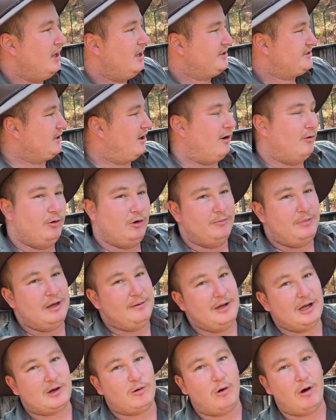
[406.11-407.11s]
So I will be a
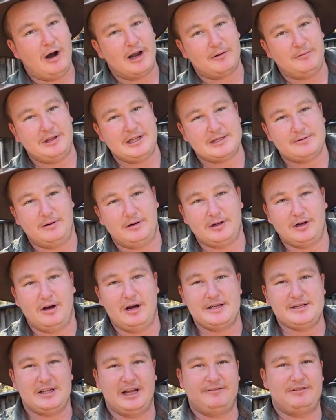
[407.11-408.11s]
bit quieter with this one,
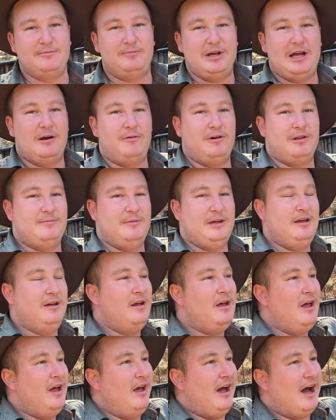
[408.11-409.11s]
guys. You'll have to bear with me,
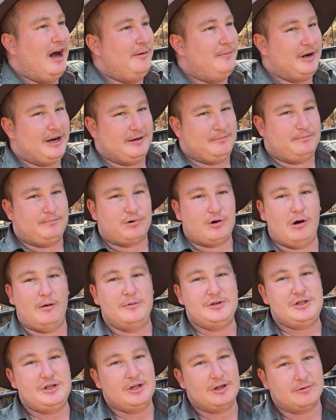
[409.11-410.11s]
uh, but I
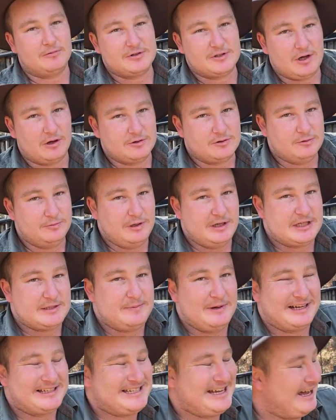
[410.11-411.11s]
promise you the results will be
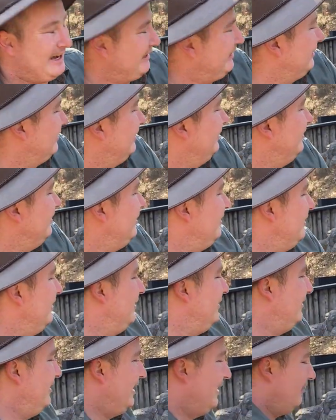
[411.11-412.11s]
spectacular.
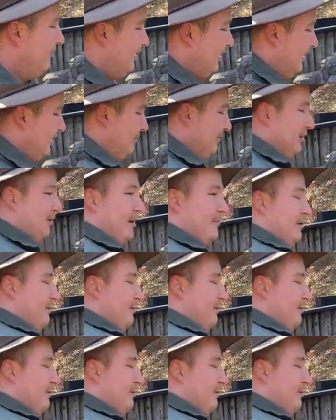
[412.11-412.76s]
Now, uh, I'm gonna grab